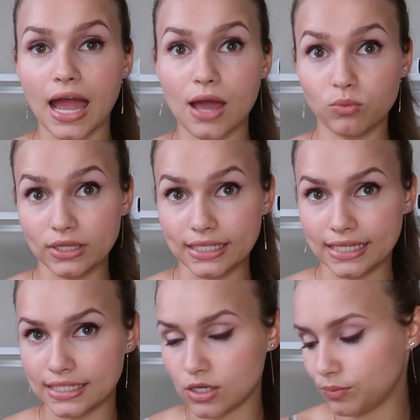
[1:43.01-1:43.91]
I will
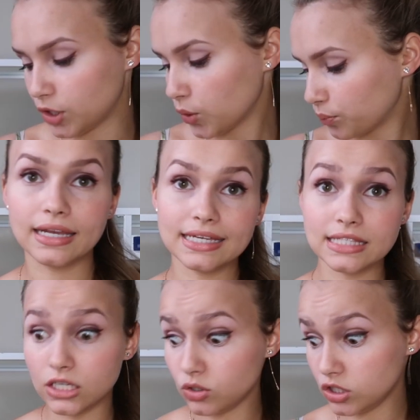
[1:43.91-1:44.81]
link it down below. The next
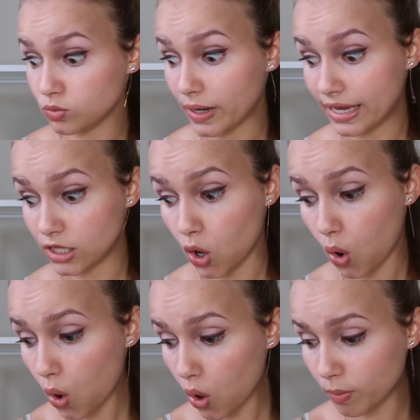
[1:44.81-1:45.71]
thing you need to buy the
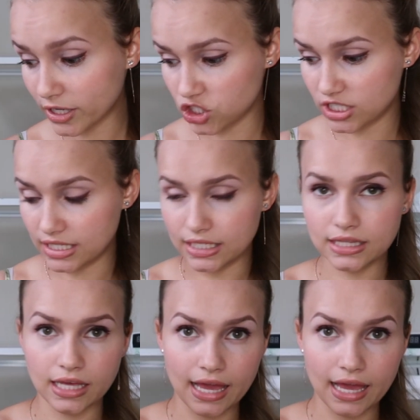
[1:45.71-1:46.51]
whole bunch of teeth.